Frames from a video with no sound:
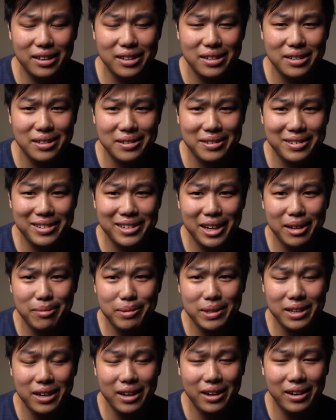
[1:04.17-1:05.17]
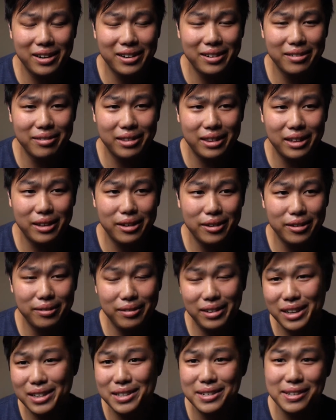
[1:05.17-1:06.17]
it's time to edit the
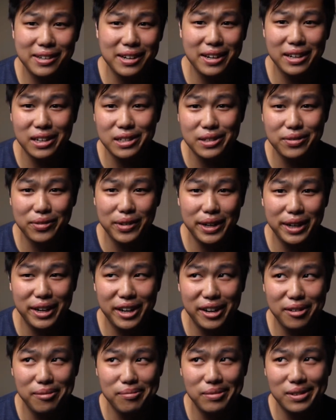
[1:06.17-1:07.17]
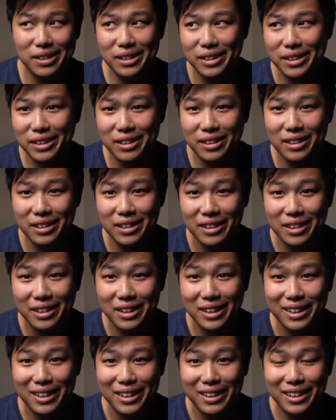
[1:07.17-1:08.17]
yesterday's video, but
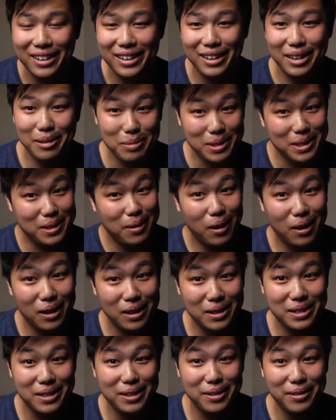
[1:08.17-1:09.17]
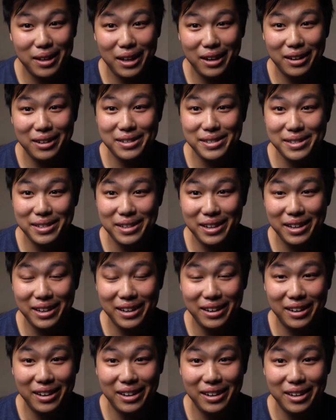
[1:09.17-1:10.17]
I'm sorry too that it's
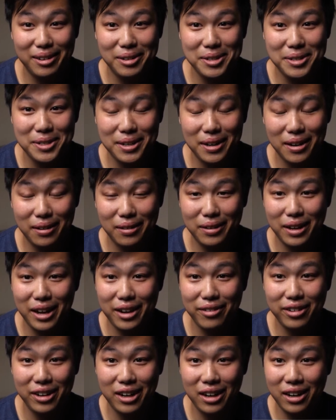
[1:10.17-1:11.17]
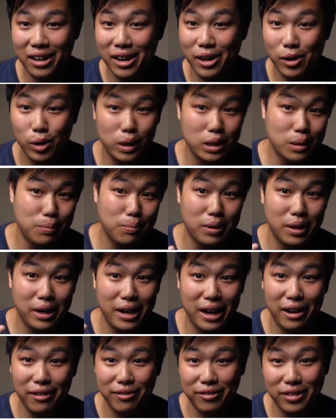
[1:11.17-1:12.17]
late. I know it's 11 I always put
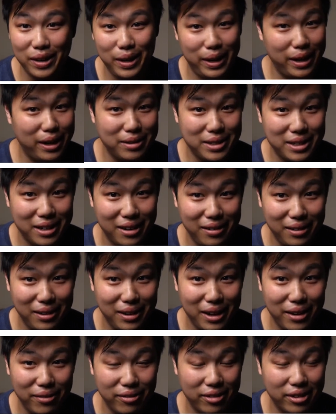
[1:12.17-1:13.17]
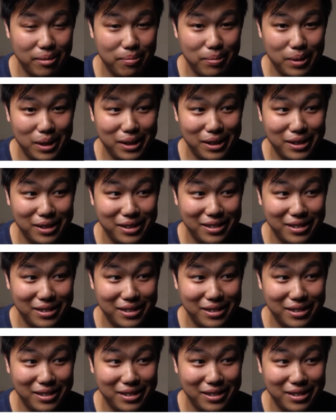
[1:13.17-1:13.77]
out videos at 11, but